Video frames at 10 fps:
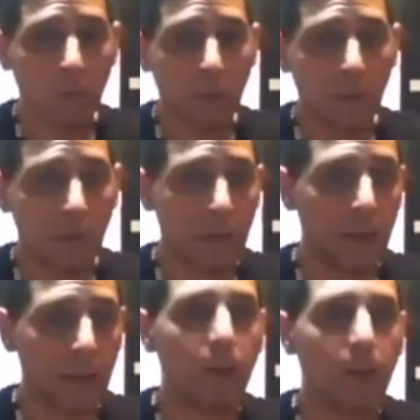
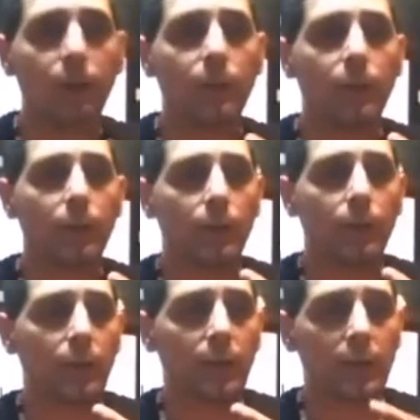and
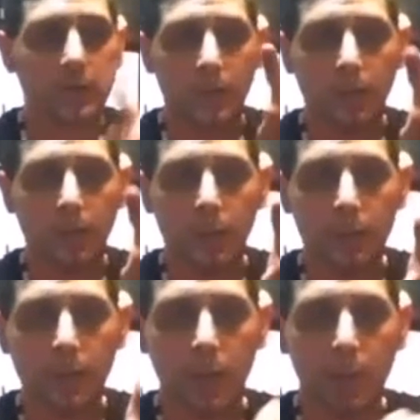it's sitting on
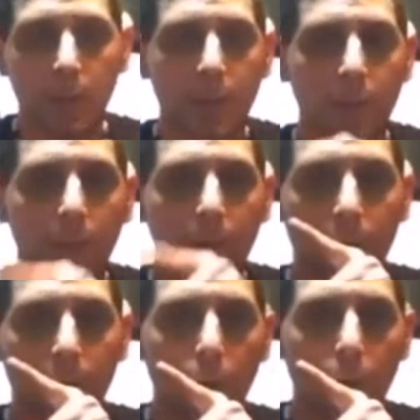top of a
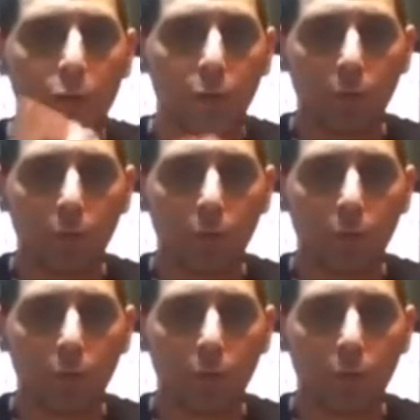horseshoe,